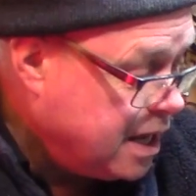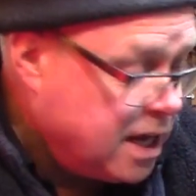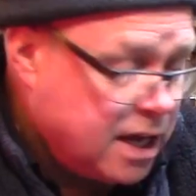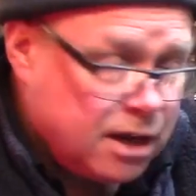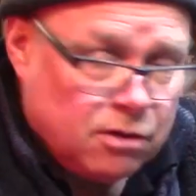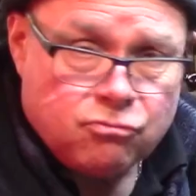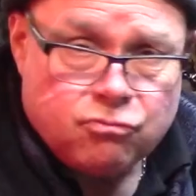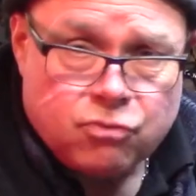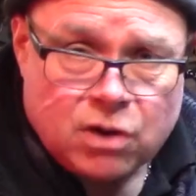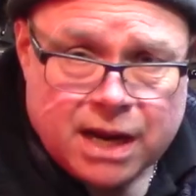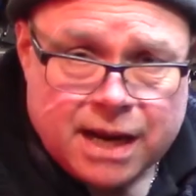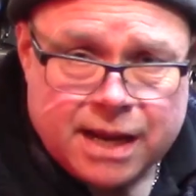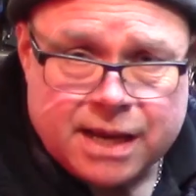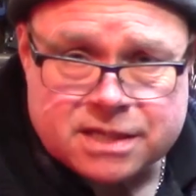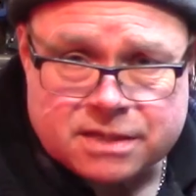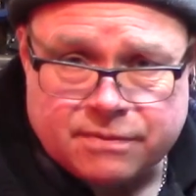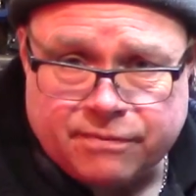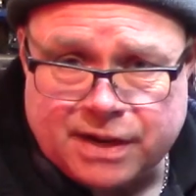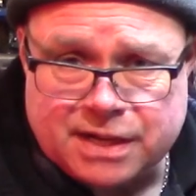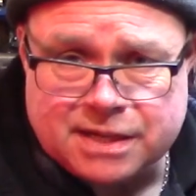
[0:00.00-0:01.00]
it really
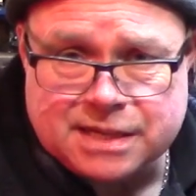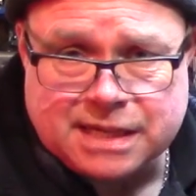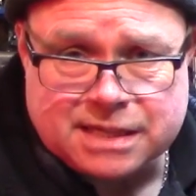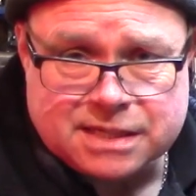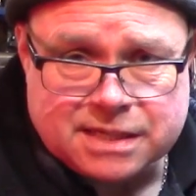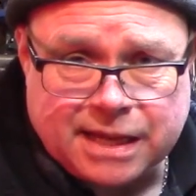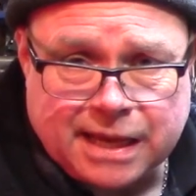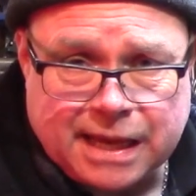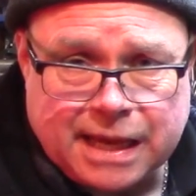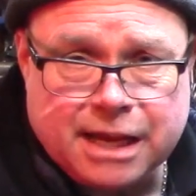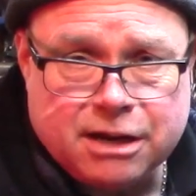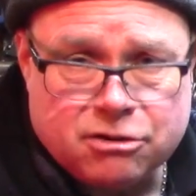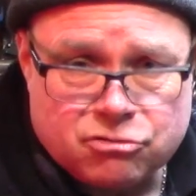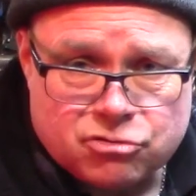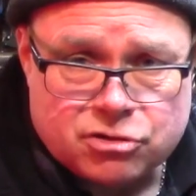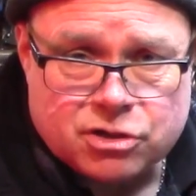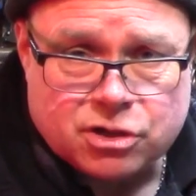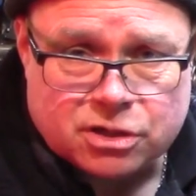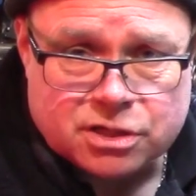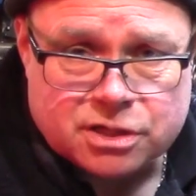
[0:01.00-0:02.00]
is a fantastic
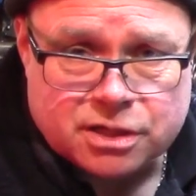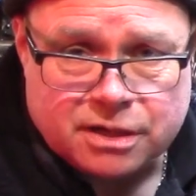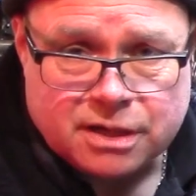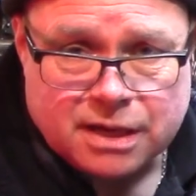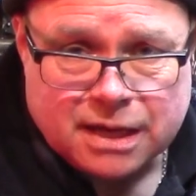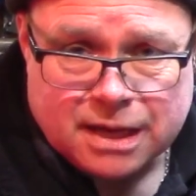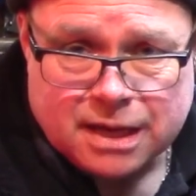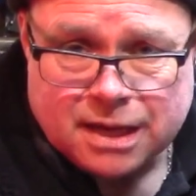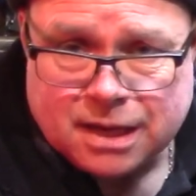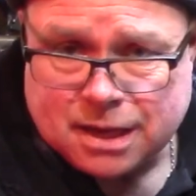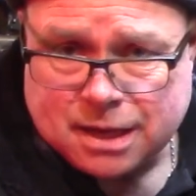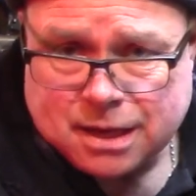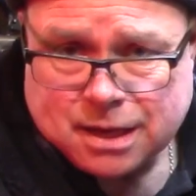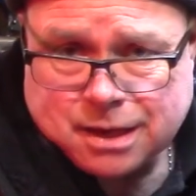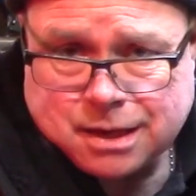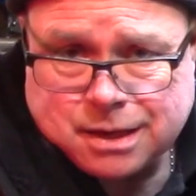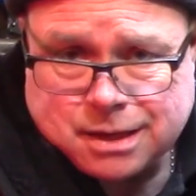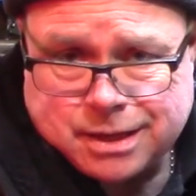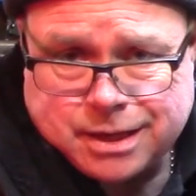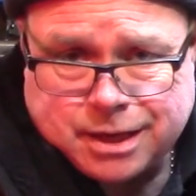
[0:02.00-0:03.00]
introduction.
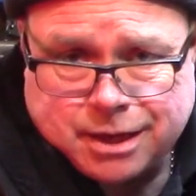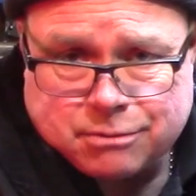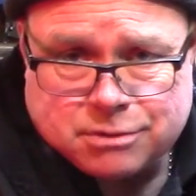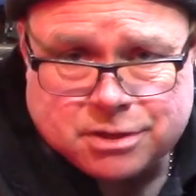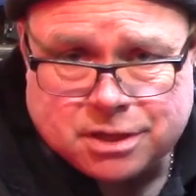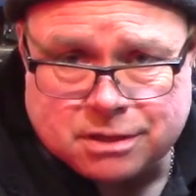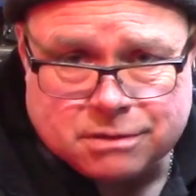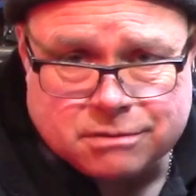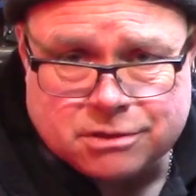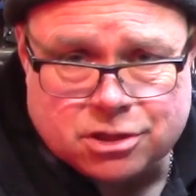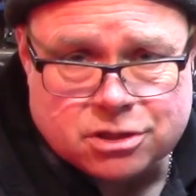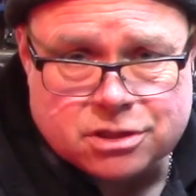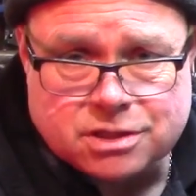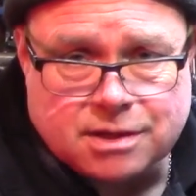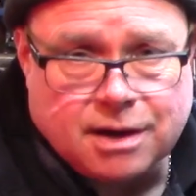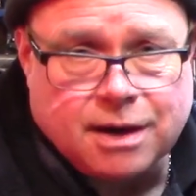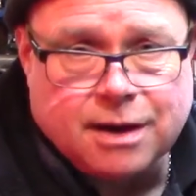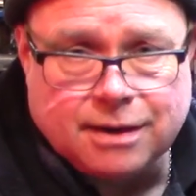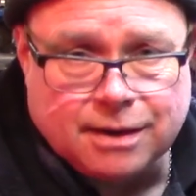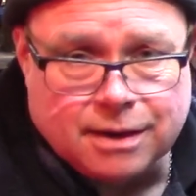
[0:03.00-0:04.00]
Uh, you know to just
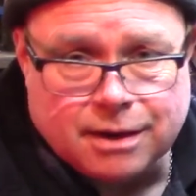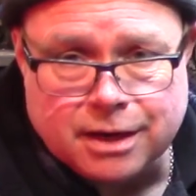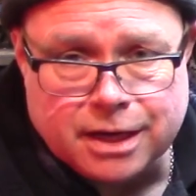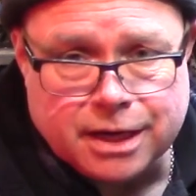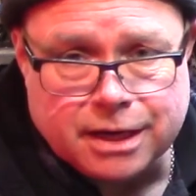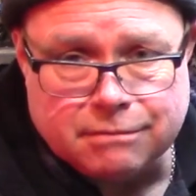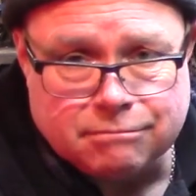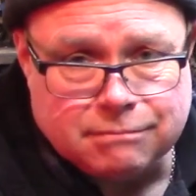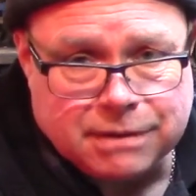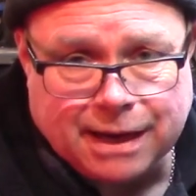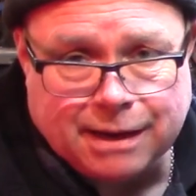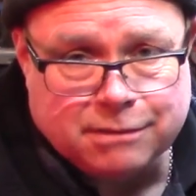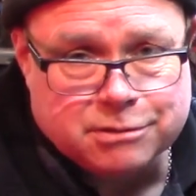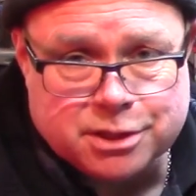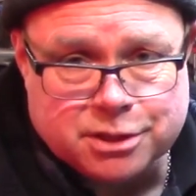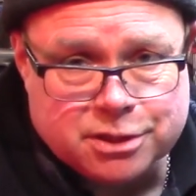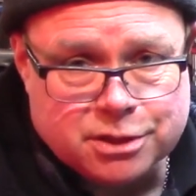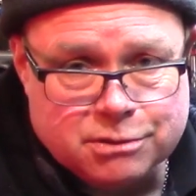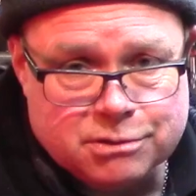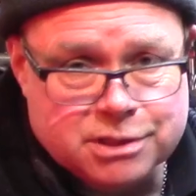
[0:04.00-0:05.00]
start learning how
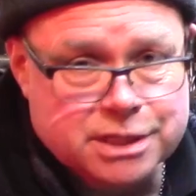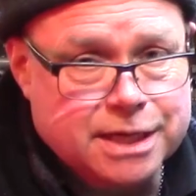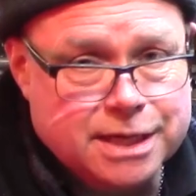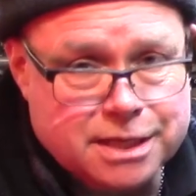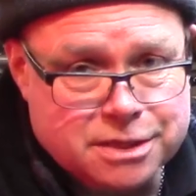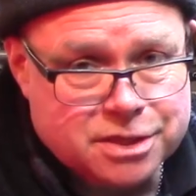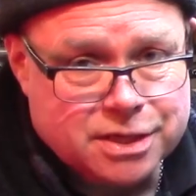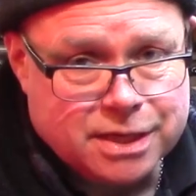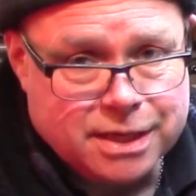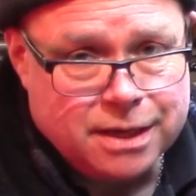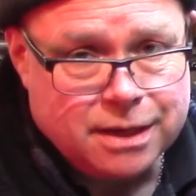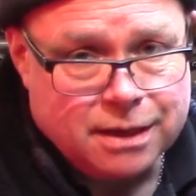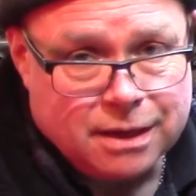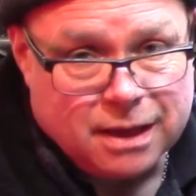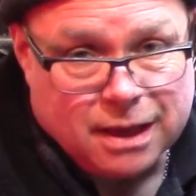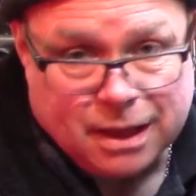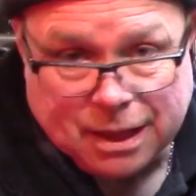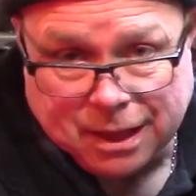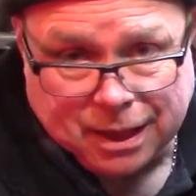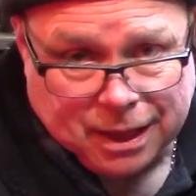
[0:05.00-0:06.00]
to do CNC.
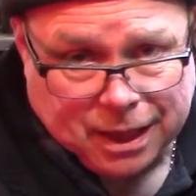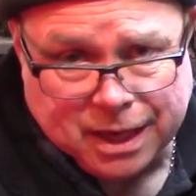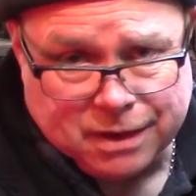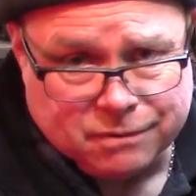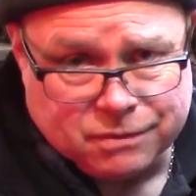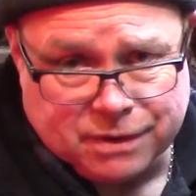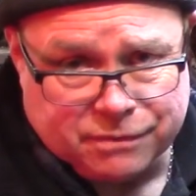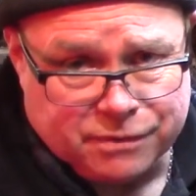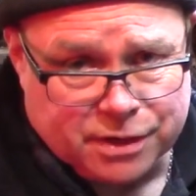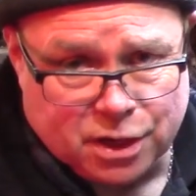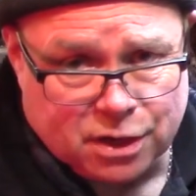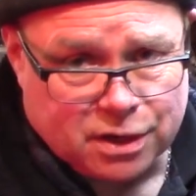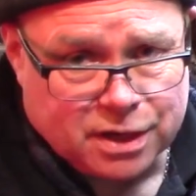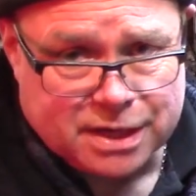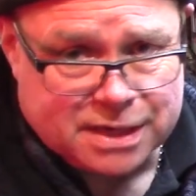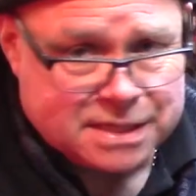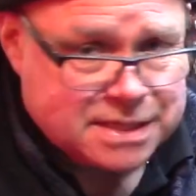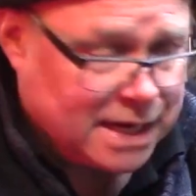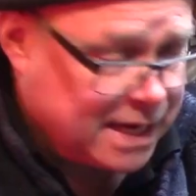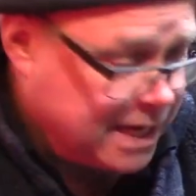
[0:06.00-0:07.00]
Even if you're not going
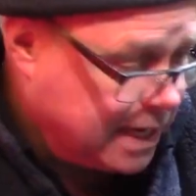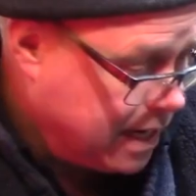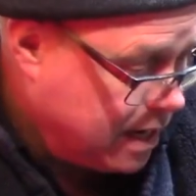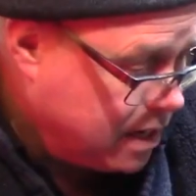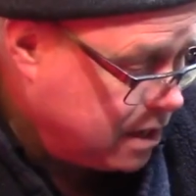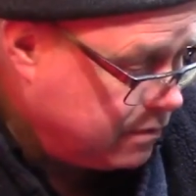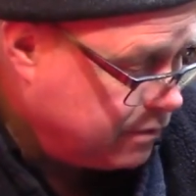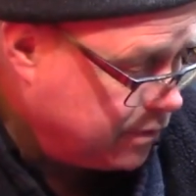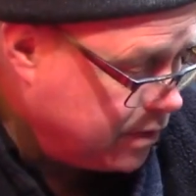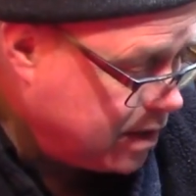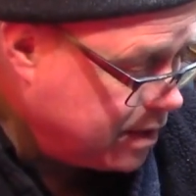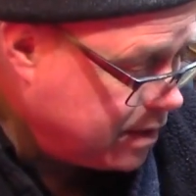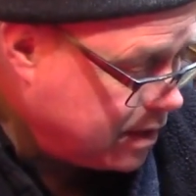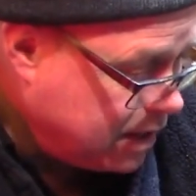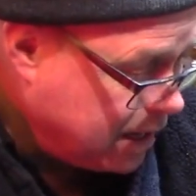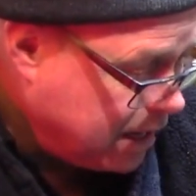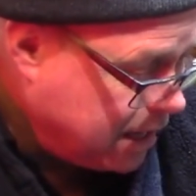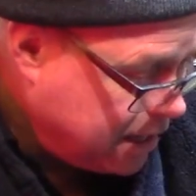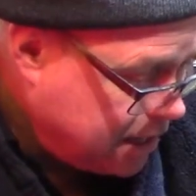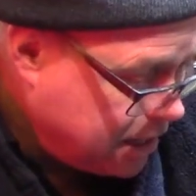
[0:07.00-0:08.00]
to take it any
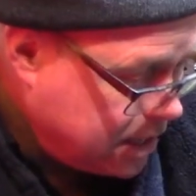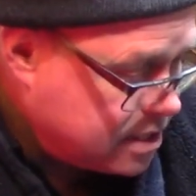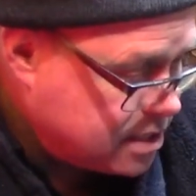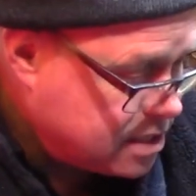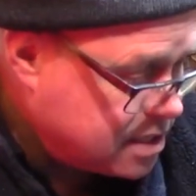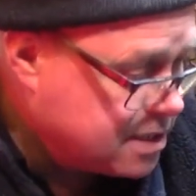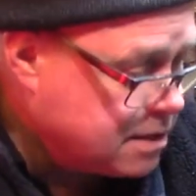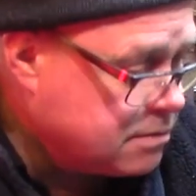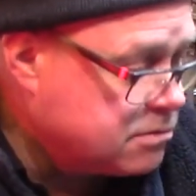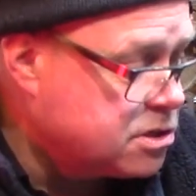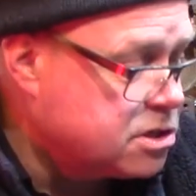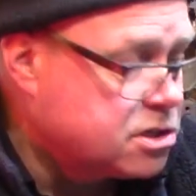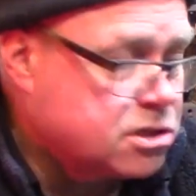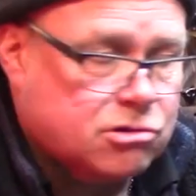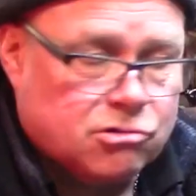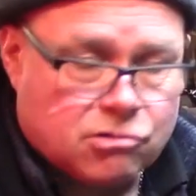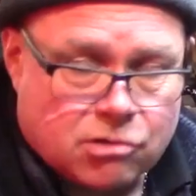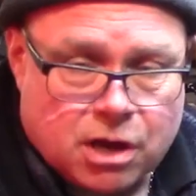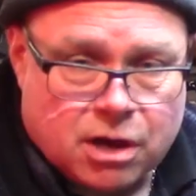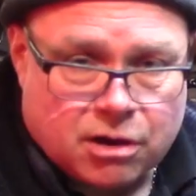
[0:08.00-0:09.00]
further, it's still just
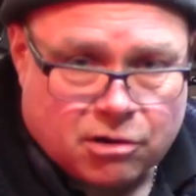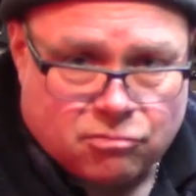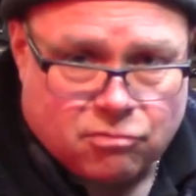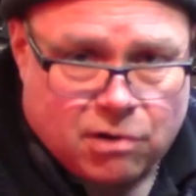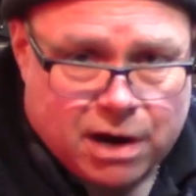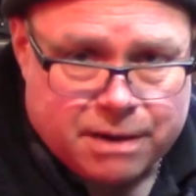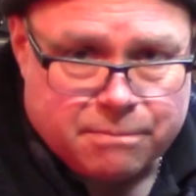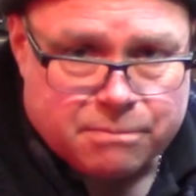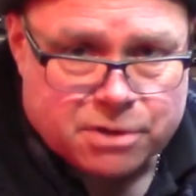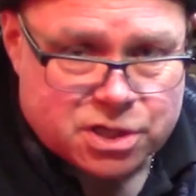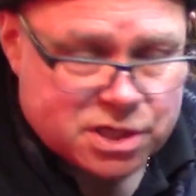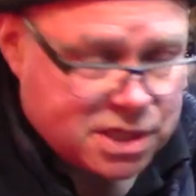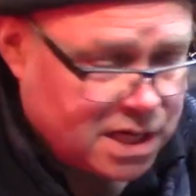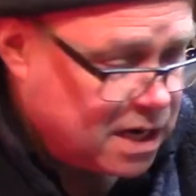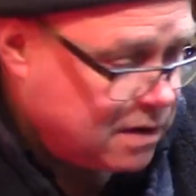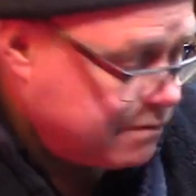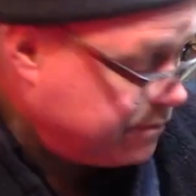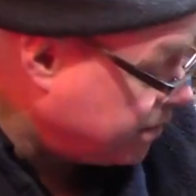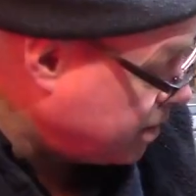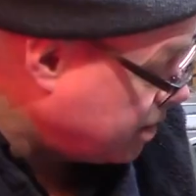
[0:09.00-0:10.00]
a great
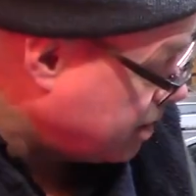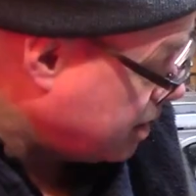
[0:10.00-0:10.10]
machine for,